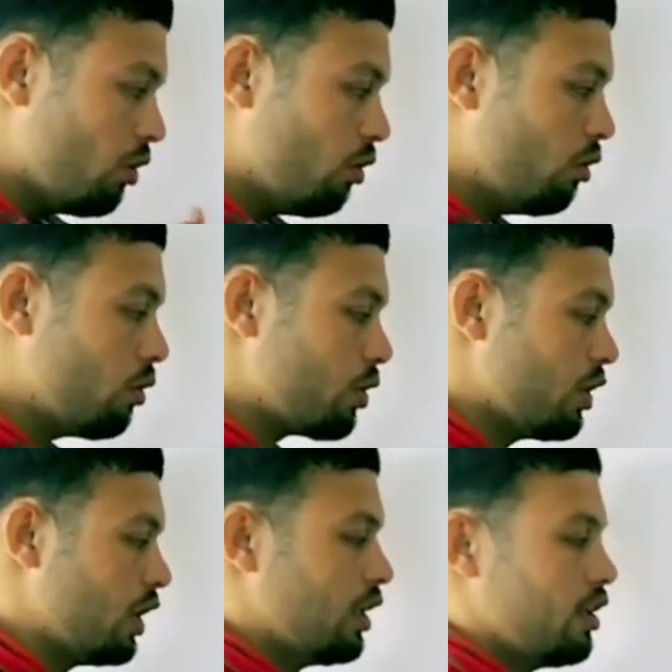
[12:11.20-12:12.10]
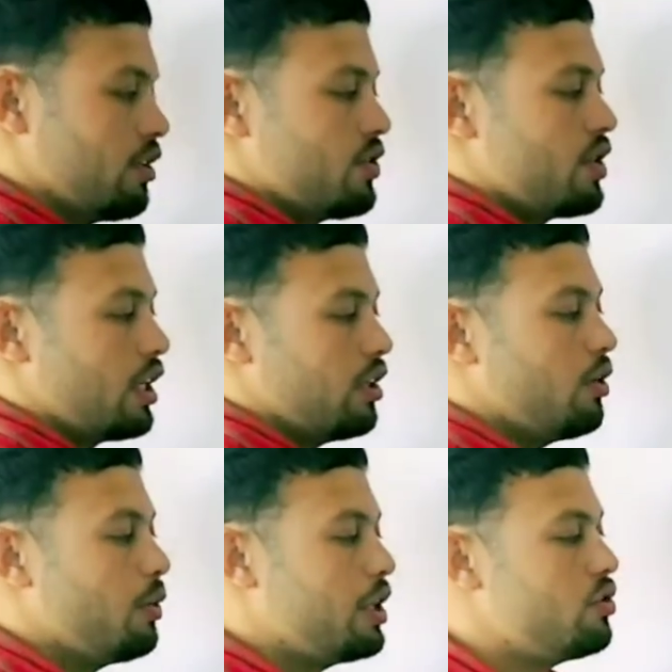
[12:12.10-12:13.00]
Or Sana
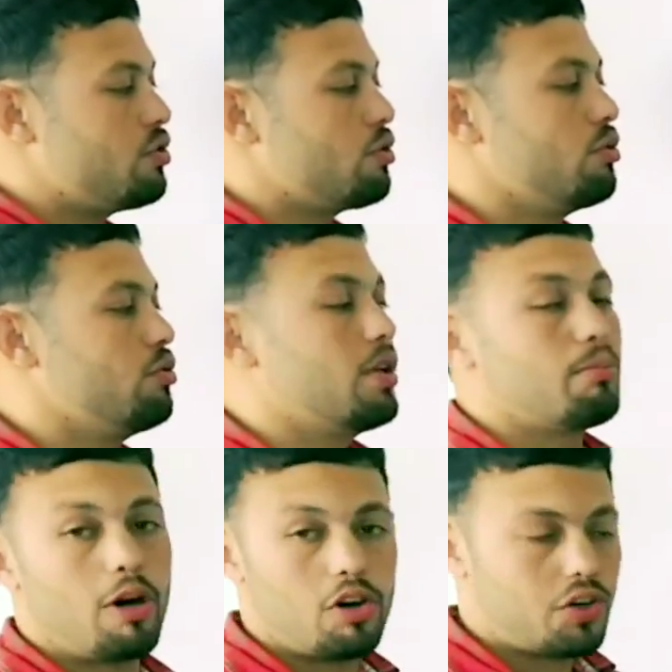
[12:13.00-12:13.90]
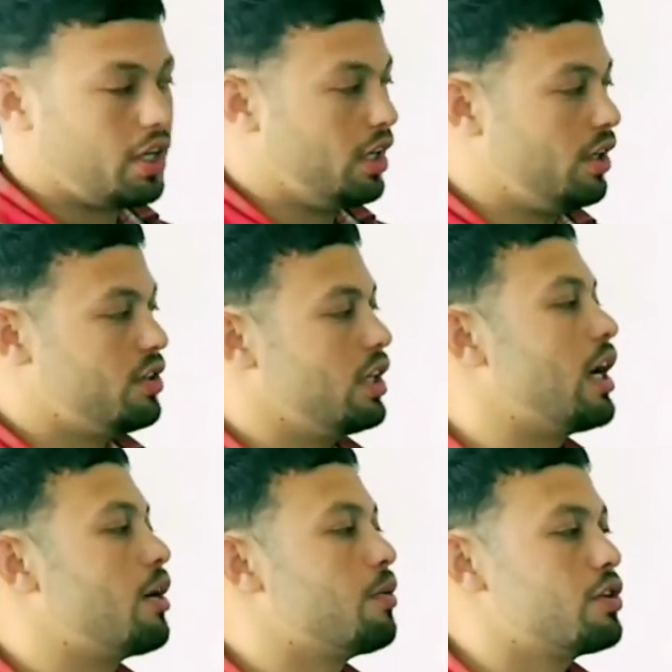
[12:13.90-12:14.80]
went to the market and
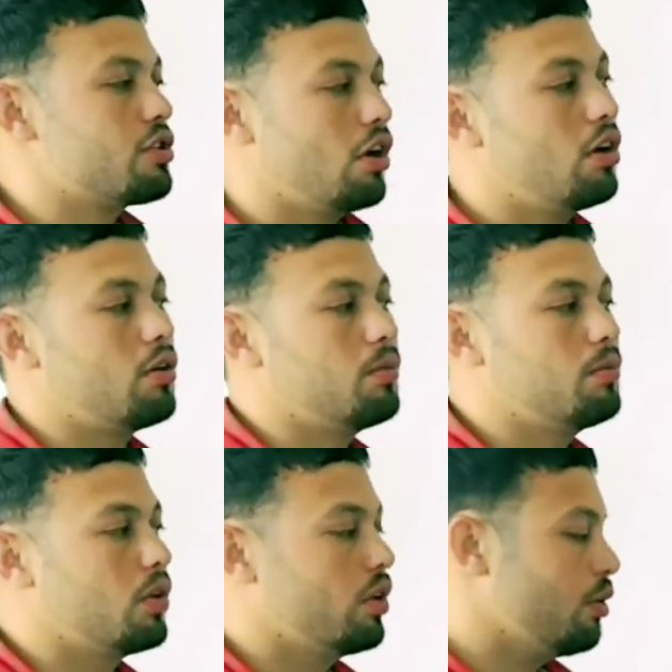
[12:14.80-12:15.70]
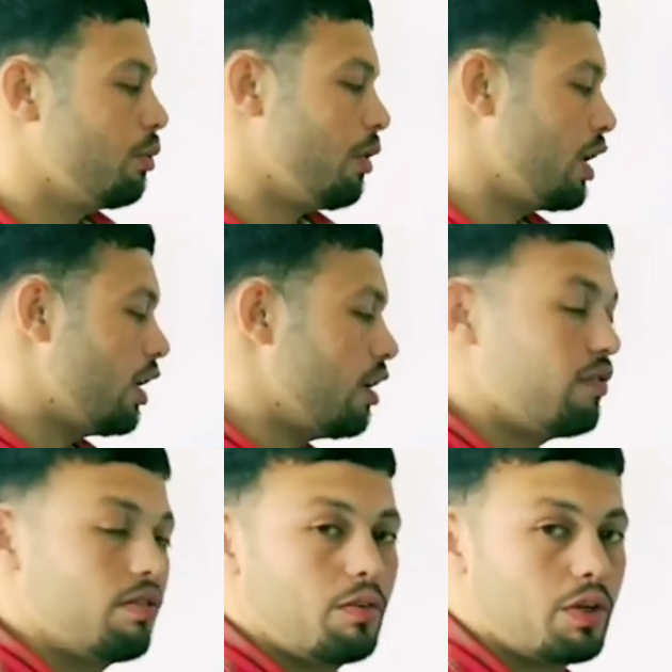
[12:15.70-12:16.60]
I went home where
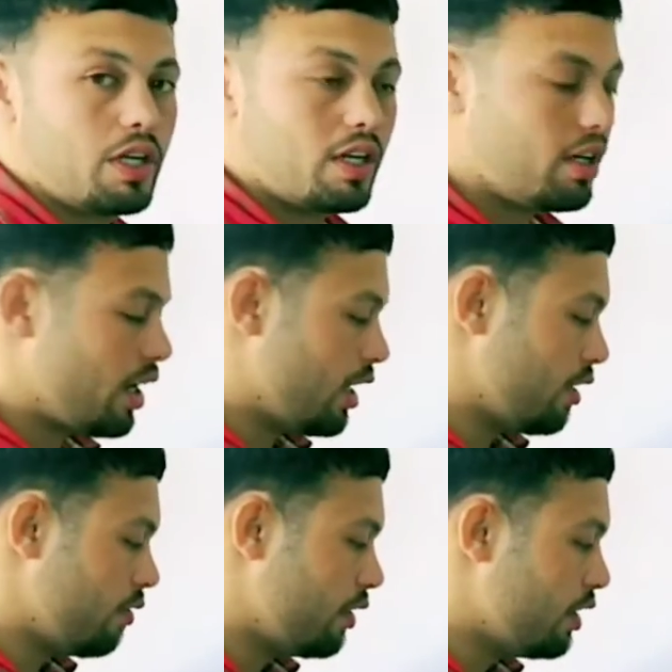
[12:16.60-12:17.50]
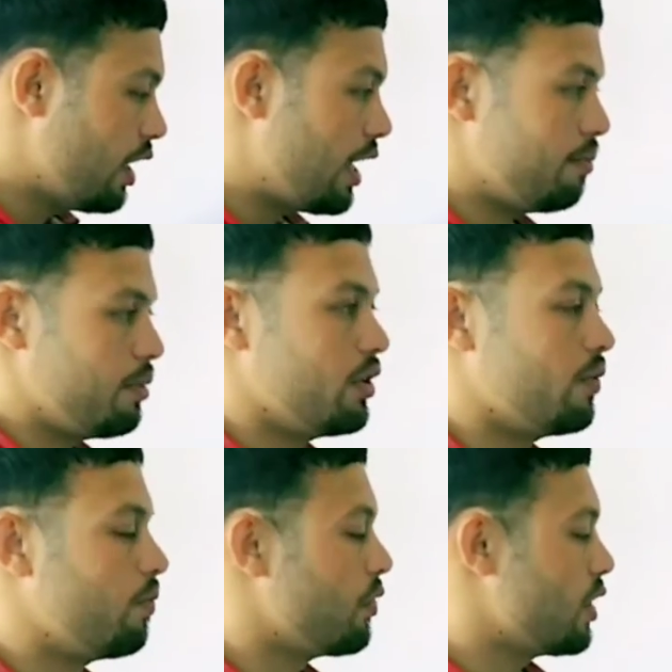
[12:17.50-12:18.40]
I feel happy.
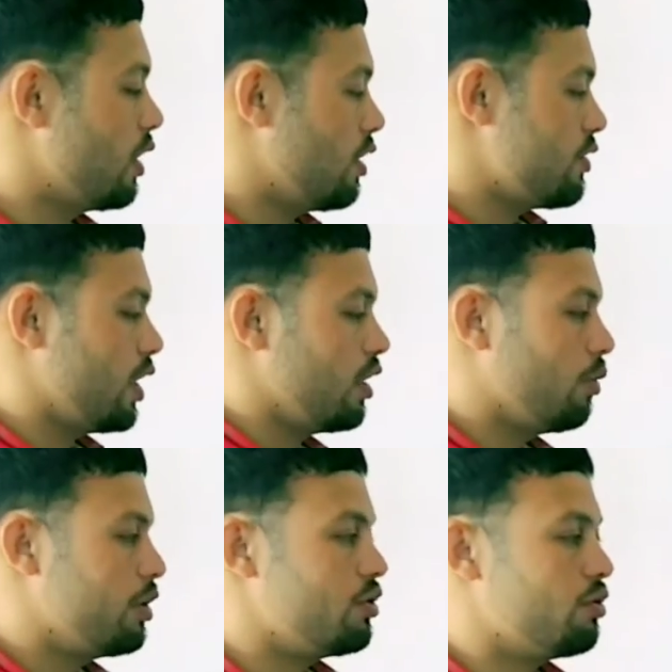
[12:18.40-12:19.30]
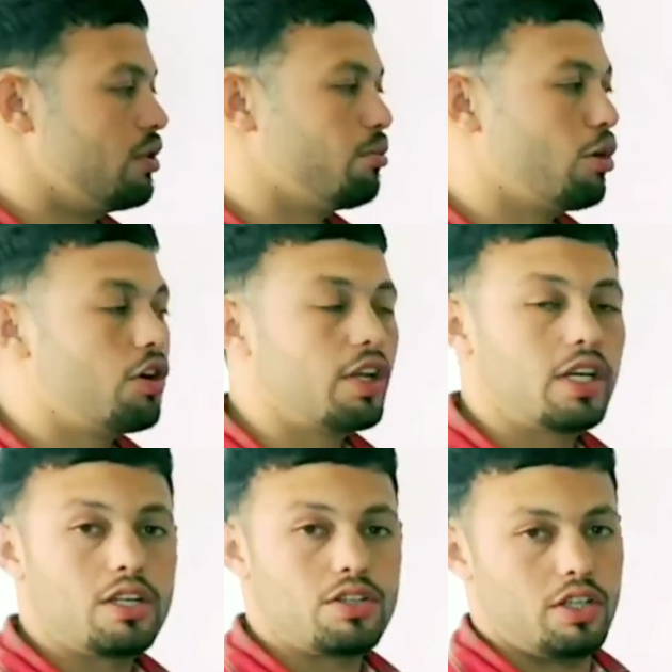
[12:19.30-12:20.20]
Sana went to the
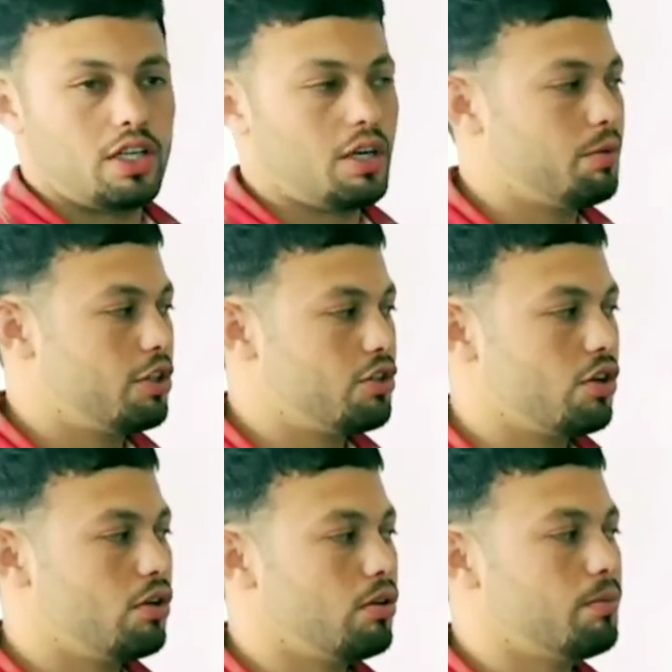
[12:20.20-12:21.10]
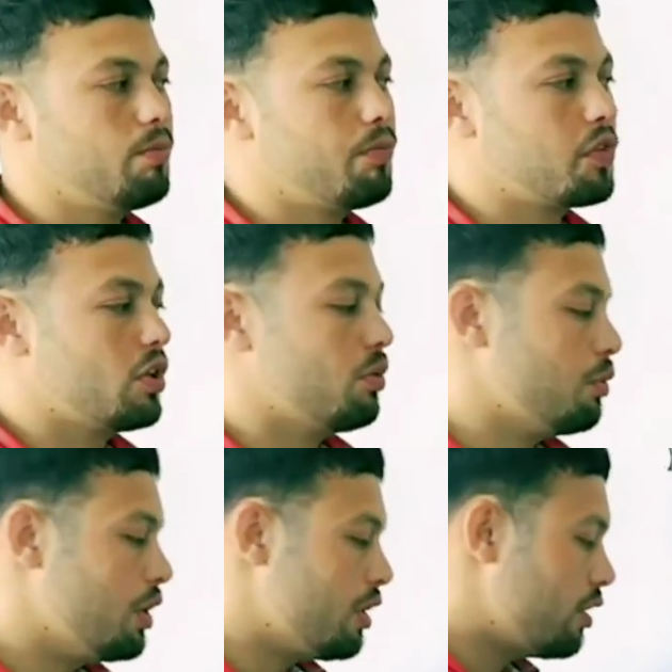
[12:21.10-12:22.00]
market and I went home
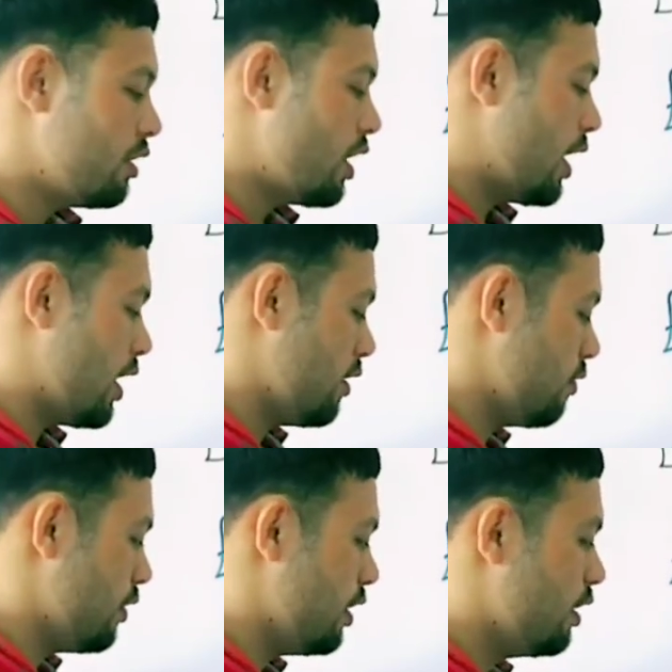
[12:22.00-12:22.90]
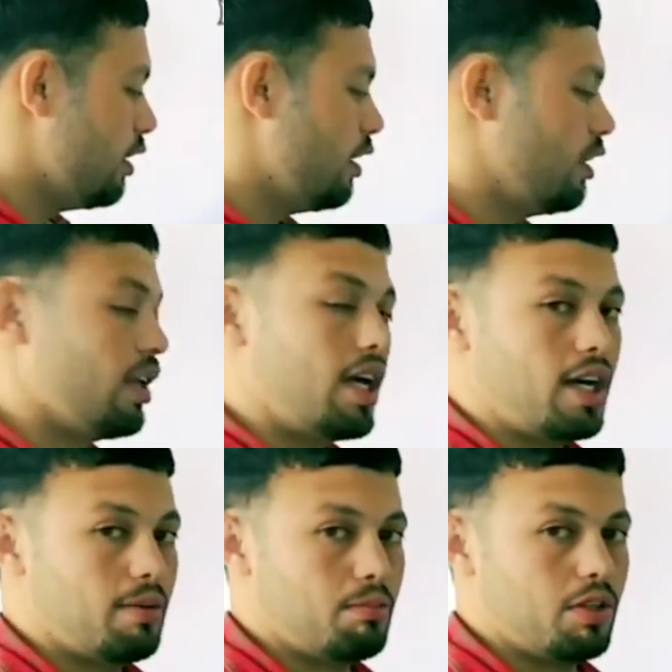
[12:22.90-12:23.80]
where I feel
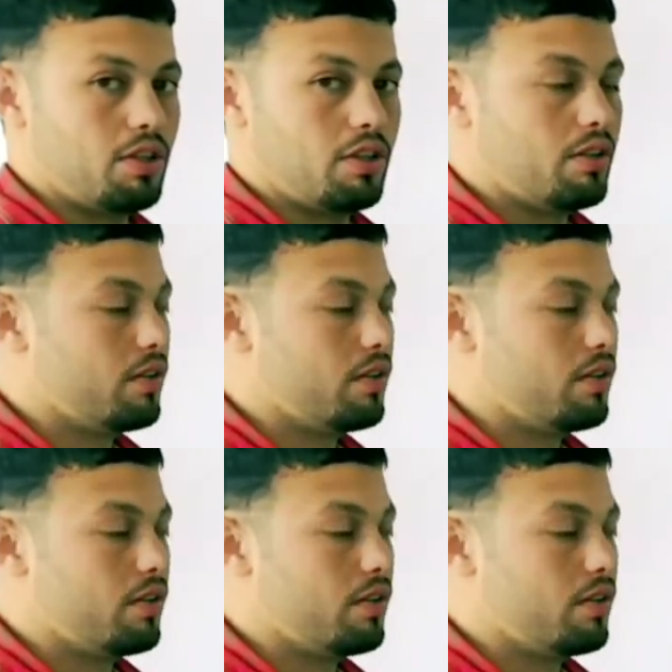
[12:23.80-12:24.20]
happy.